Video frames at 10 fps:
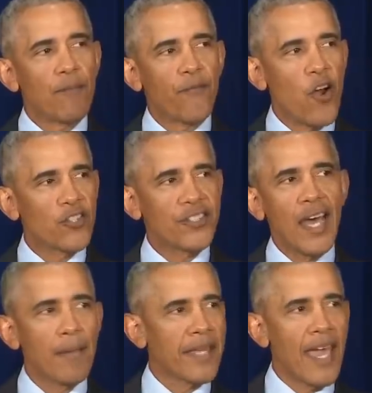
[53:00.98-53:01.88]

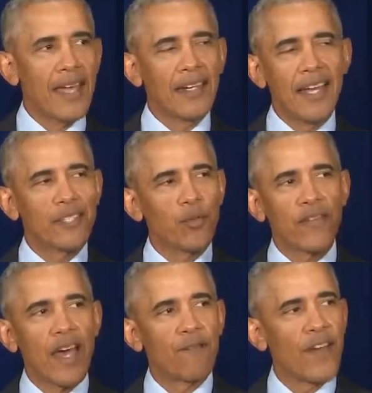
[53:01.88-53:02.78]
first-time candidates, we've
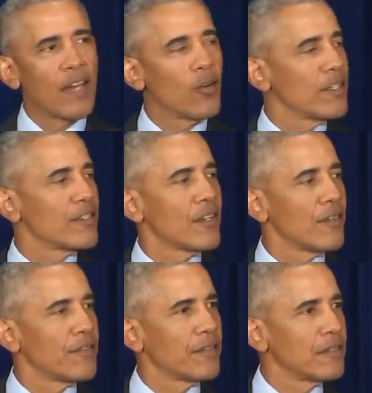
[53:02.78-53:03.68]
got veterans of
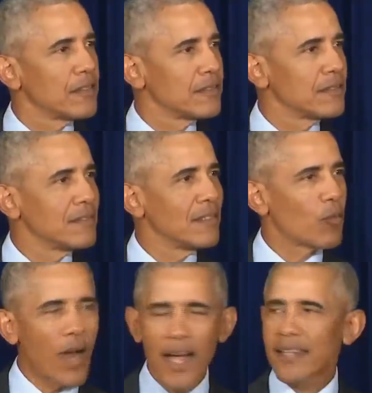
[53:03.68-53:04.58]

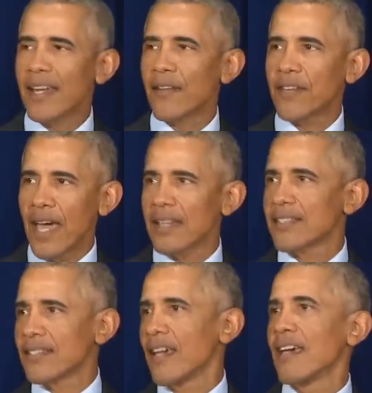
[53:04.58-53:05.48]
Iraq and
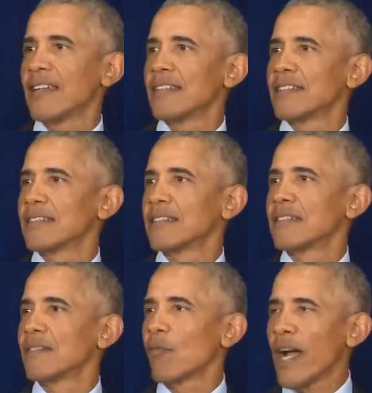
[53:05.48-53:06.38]
Afghanistan,
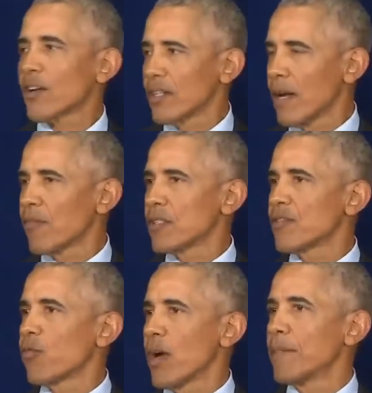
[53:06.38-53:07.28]
record numbers
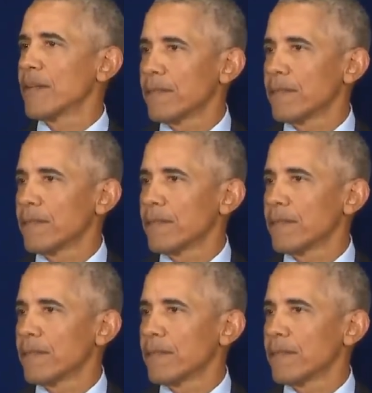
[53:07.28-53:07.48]
of women,